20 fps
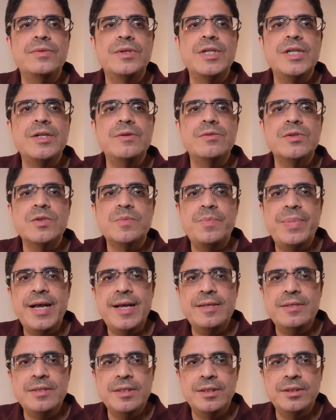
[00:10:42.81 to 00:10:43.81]
when he was
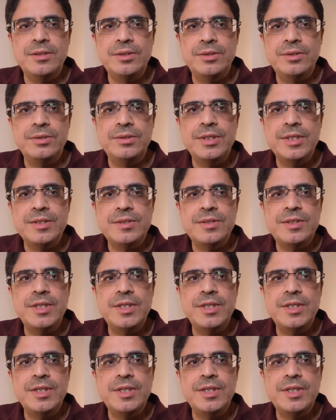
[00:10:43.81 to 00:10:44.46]
passing through his